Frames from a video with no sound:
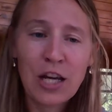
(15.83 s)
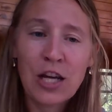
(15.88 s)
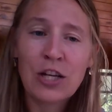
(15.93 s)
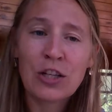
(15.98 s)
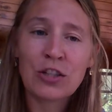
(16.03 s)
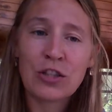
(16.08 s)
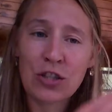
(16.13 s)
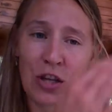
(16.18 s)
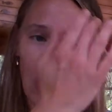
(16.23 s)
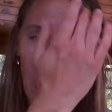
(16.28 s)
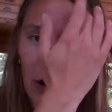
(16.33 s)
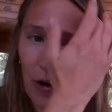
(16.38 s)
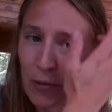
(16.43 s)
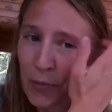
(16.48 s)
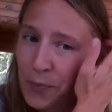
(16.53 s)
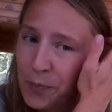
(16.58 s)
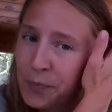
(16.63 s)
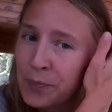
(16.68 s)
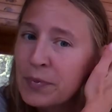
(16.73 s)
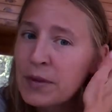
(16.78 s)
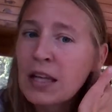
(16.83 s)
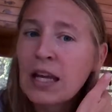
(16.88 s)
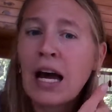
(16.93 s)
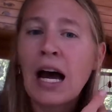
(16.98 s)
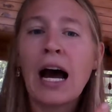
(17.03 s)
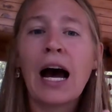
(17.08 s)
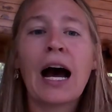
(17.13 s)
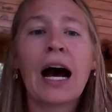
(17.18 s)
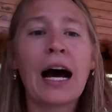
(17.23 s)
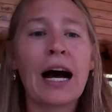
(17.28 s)
So
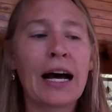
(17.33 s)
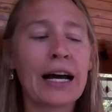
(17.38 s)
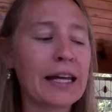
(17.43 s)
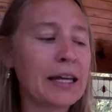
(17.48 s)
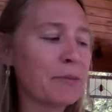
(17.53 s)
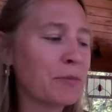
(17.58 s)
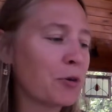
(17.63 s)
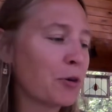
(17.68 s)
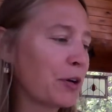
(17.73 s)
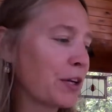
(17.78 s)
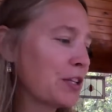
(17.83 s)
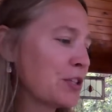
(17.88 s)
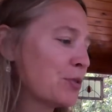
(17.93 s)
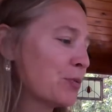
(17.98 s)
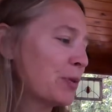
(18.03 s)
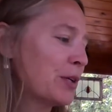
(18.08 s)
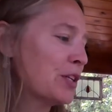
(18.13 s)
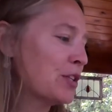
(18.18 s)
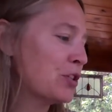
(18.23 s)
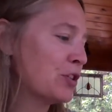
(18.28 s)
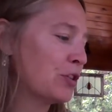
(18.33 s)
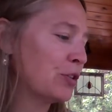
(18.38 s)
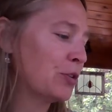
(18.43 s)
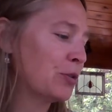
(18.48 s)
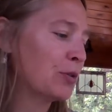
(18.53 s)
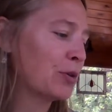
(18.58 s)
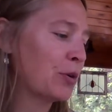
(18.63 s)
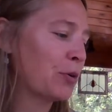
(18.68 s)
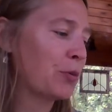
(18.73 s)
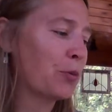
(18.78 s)
I am going to read
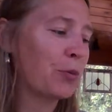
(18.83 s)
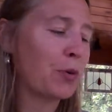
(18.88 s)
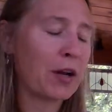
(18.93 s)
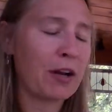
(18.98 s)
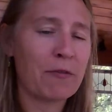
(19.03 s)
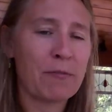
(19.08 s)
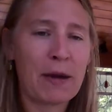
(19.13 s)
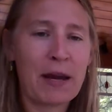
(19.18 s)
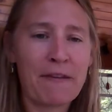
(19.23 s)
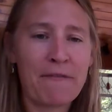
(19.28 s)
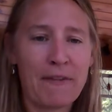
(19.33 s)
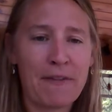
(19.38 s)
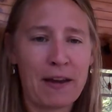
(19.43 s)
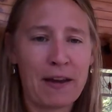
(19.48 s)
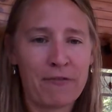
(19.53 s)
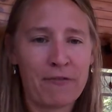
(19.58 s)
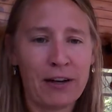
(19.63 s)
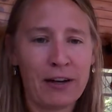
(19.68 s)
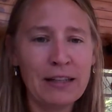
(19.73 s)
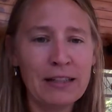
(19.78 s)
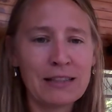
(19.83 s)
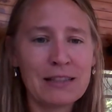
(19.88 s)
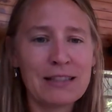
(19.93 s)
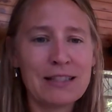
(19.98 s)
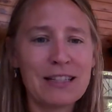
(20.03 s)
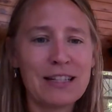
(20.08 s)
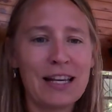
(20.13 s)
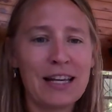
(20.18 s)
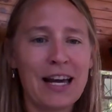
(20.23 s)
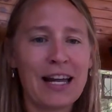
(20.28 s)
you one of my
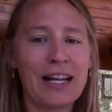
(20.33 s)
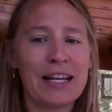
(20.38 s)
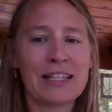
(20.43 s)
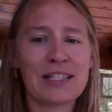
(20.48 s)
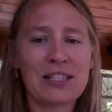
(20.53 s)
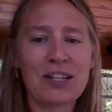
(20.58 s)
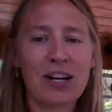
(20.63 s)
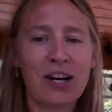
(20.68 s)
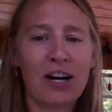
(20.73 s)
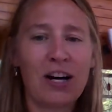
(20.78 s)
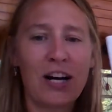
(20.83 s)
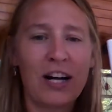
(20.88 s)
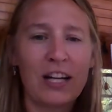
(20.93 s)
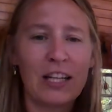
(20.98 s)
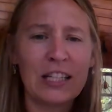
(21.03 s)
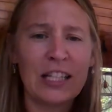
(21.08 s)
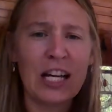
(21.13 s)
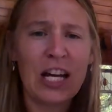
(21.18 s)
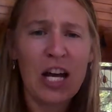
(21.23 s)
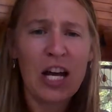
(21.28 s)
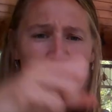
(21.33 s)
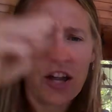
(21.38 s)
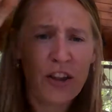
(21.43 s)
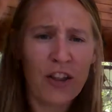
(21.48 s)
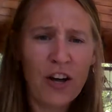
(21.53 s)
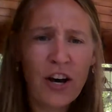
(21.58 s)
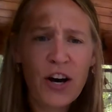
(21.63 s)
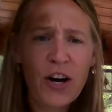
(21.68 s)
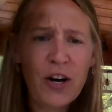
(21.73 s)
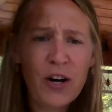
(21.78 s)
favorites, and it's called
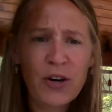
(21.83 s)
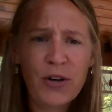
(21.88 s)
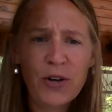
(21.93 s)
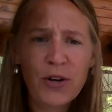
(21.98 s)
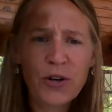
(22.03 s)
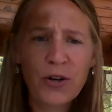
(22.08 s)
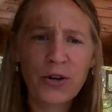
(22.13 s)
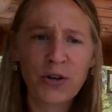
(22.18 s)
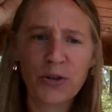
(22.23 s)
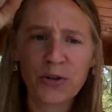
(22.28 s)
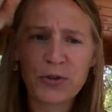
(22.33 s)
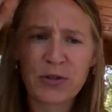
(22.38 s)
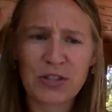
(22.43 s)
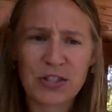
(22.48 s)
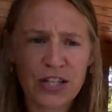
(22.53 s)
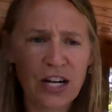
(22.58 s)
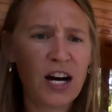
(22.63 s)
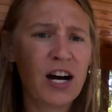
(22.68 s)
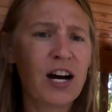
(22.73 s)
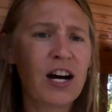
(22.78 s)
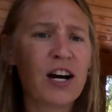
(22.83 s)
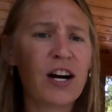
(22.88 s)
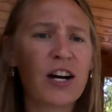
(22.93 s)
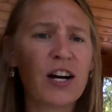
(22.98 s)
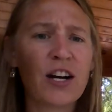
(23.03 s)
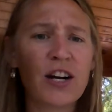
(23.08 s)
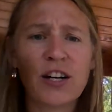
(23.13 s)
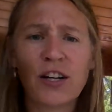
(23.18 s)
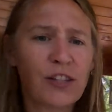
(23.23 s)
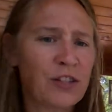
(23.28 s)
Those
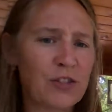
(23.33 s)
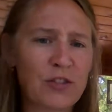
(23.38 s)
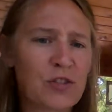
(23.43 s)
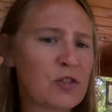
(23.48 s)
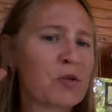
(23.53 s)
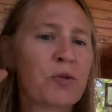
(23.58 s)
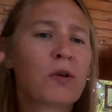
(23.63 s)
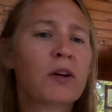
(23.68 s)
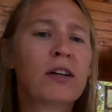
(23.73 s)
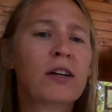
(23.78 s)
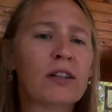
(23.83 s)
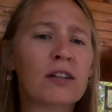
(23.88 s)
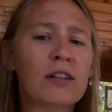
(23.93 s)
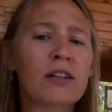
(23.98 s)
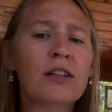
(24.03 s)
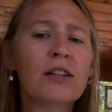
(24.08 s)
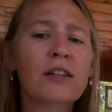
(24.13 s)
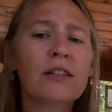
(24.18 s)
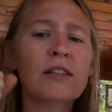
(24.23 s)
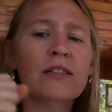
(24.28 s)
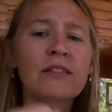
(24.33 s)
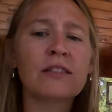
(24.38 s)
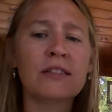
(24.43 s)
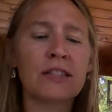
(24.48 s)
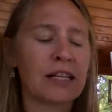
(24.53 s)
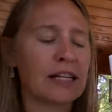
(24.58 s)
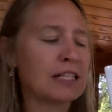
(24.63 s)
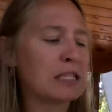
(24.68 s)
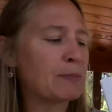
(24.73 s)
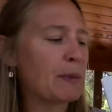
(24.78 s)
Darn Squirrels.
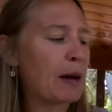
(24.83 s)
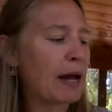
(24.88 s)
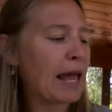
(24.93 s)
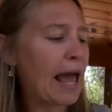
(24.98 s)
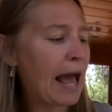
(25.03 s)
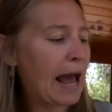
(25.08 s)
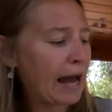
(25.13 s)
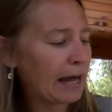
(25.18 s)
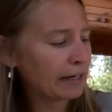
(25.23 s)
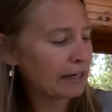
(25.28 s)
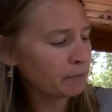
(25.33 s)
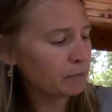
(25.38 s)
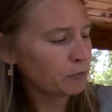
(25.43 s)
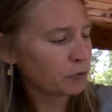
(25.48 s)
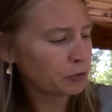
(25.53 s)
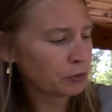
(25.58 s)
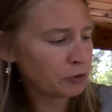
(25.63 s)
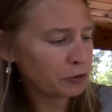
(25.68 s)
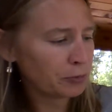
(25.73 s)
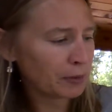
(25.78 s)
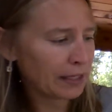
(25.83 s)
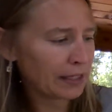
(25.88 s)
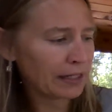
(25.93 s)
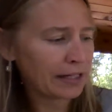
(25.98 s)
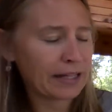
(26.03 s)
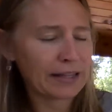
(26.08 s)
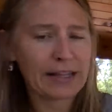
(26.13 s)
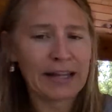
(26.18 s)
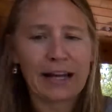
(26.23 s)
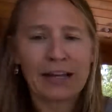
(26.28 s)
And it's by Adam Rubin,
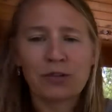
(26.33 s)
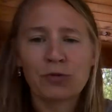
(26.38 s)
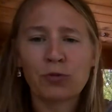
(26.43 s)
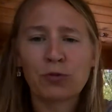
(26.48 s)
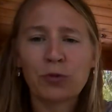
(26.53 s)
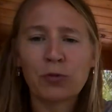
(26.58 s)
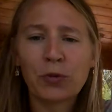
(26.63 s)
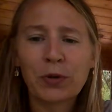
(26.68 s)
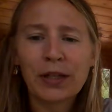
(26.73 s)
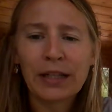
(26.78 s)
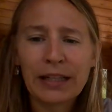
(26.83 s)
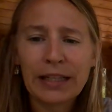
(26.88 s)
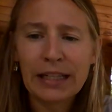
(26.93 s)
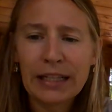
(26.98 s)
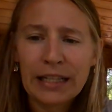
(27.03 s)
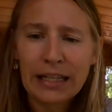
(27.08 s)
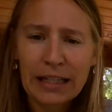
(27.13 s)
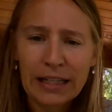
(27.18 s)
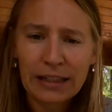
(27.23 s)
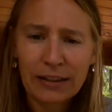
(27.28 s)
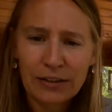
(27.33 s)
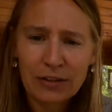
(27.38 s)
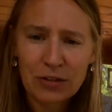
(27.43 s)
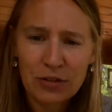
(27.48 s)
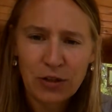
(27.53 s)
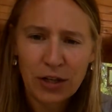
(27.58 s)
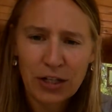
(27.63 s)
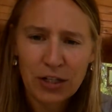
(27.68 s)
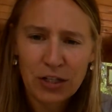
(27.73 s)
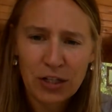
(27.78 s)
and it has really neat
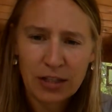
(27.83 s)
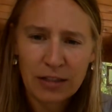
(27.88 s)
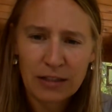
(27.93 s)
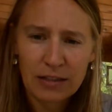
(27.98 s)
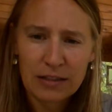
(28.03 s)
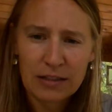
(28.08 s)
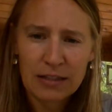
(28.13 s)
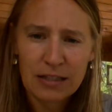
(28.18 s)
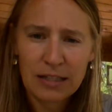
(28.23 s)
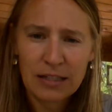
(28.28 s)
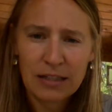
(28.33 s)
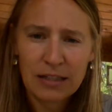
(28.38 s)
illustrations